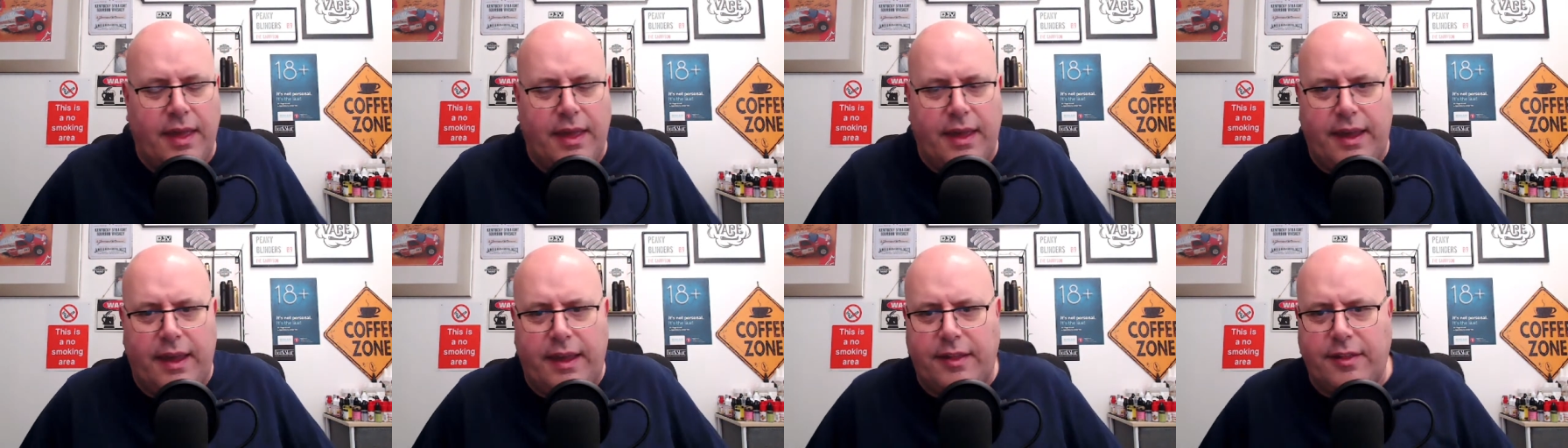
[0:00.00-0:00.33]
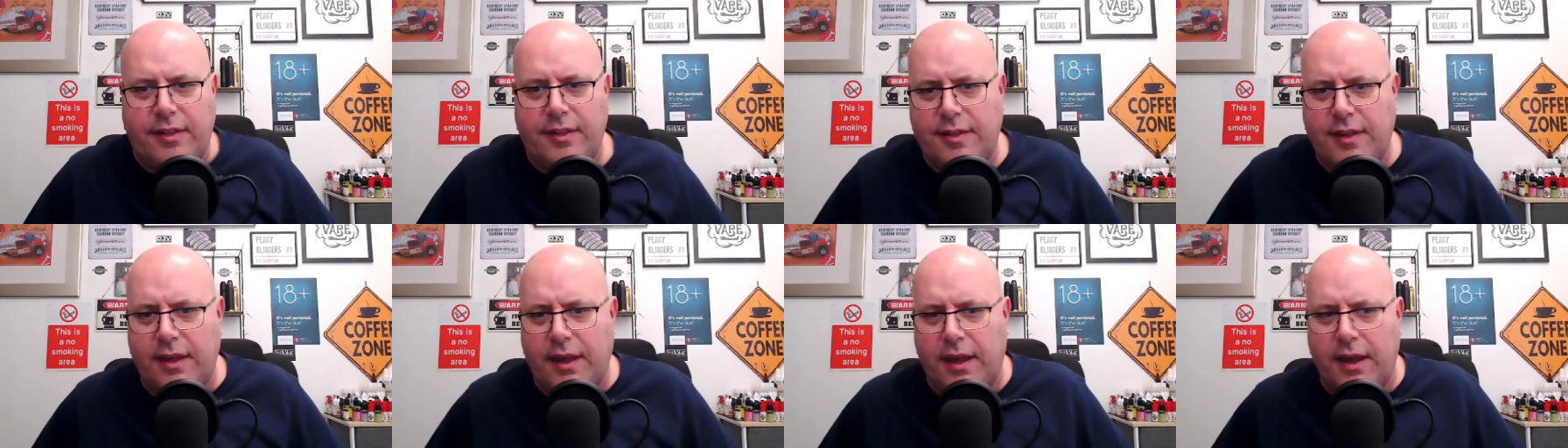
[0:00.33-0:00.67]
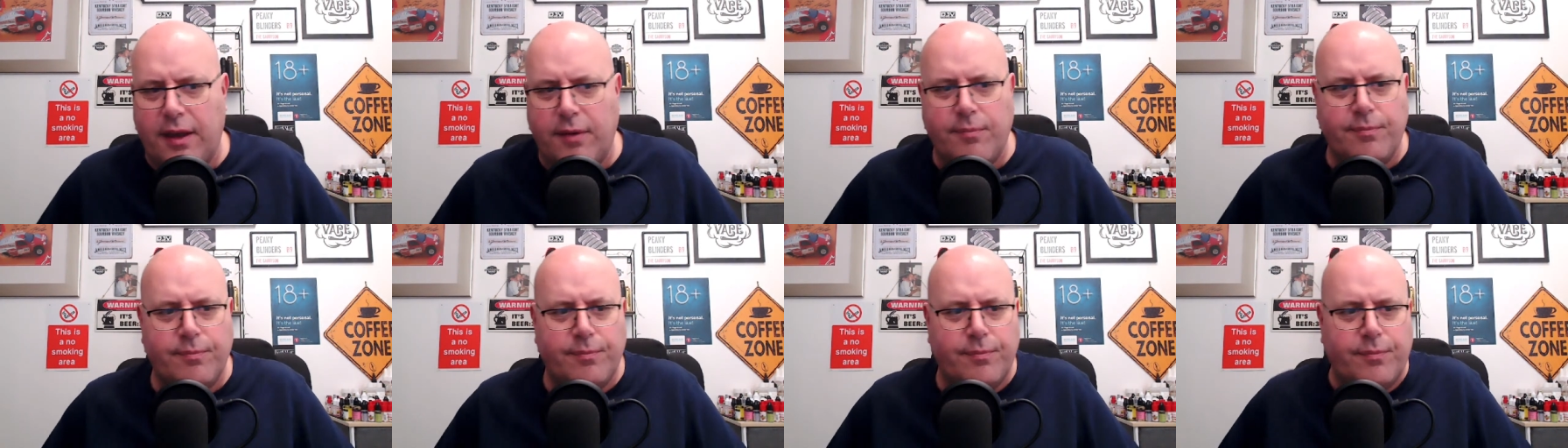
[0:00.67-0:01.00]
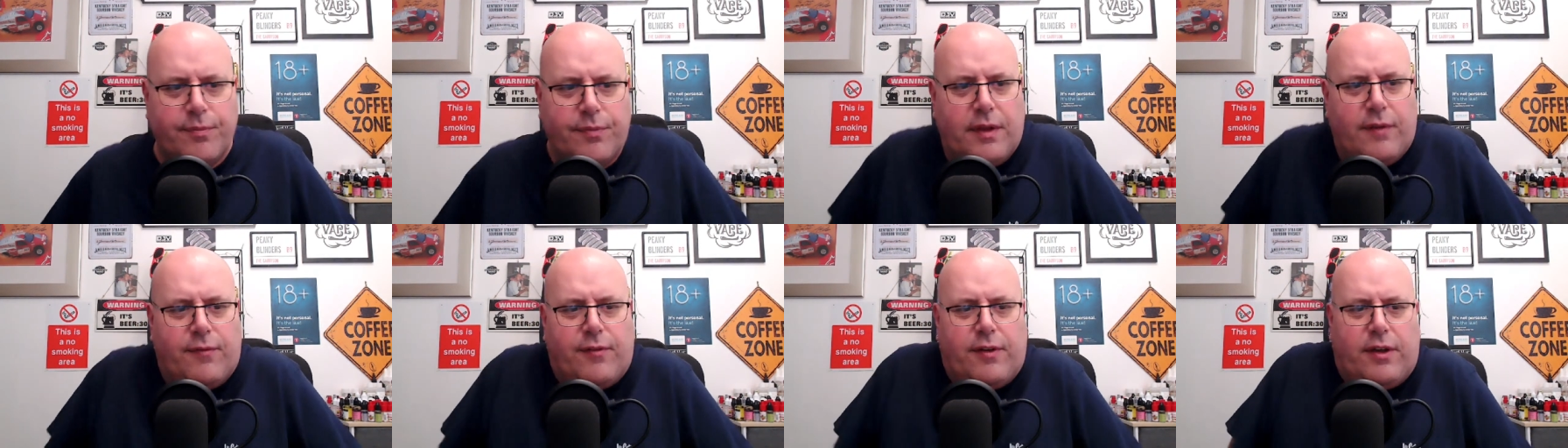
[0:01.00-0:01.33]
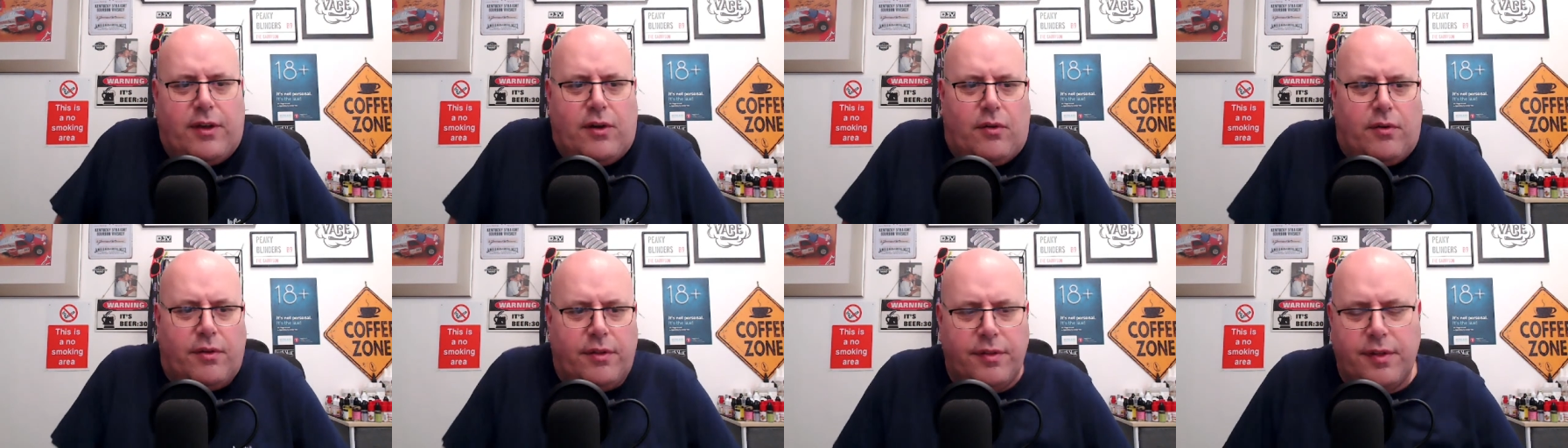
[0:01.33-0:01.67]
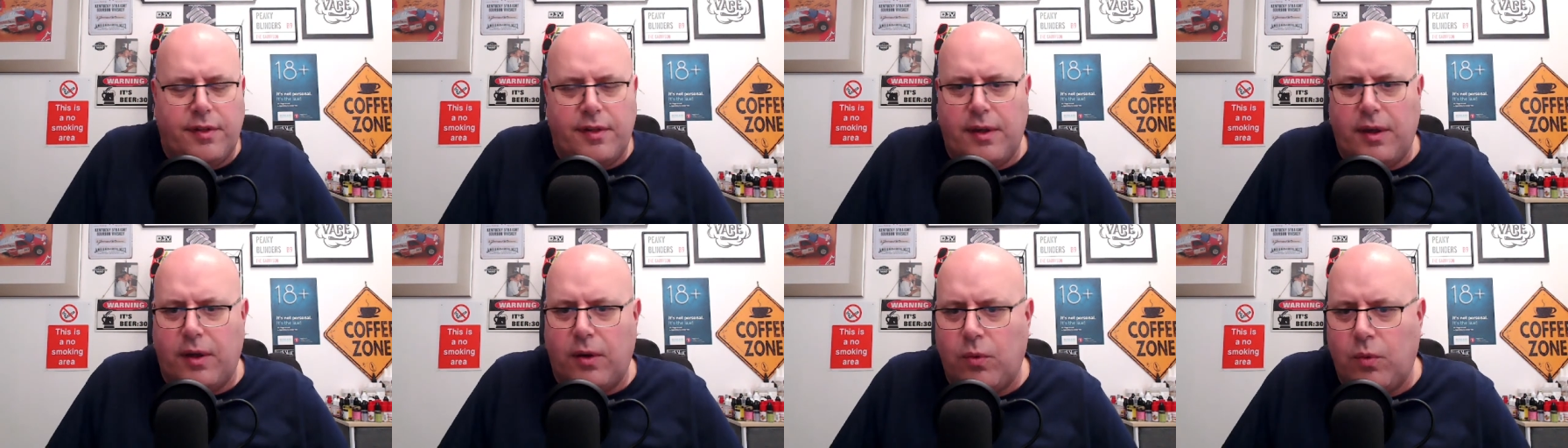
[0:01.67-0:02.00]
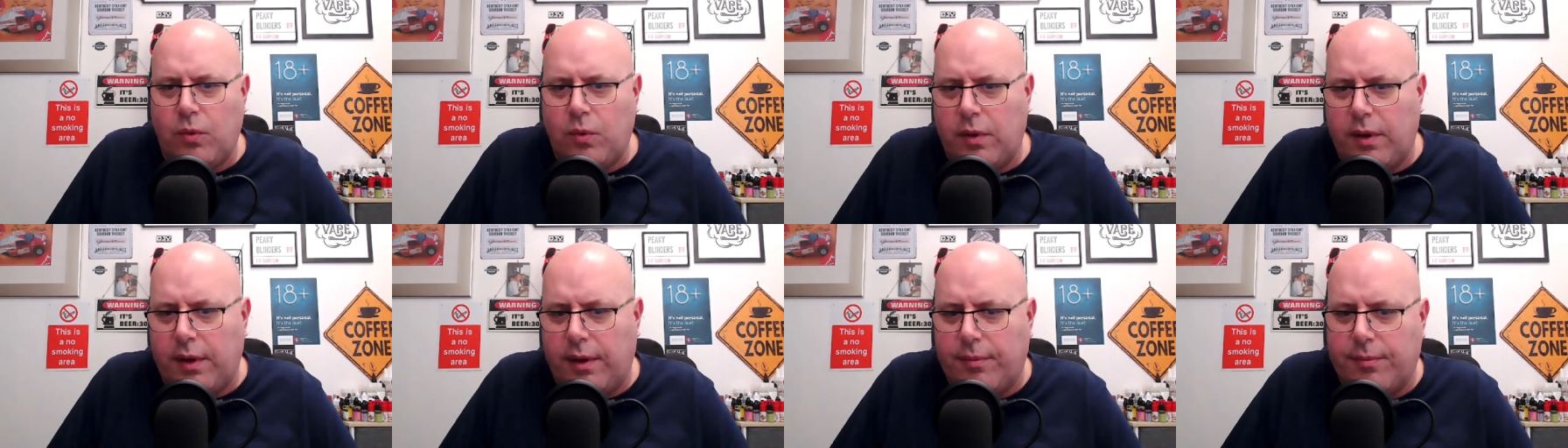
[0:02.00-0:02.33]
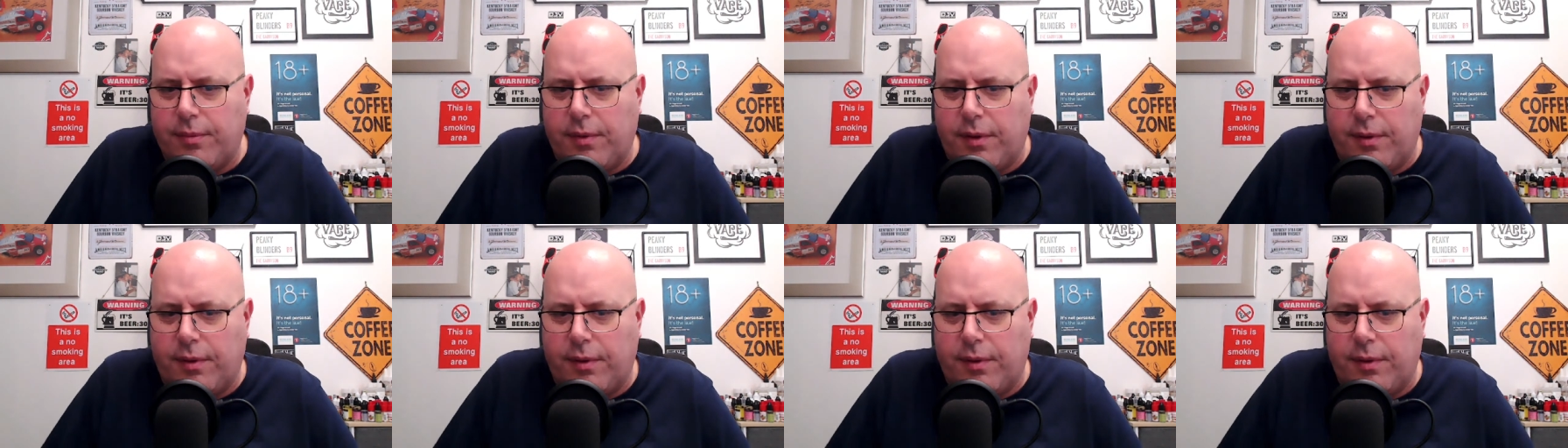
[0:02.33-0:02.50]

It's if you go on to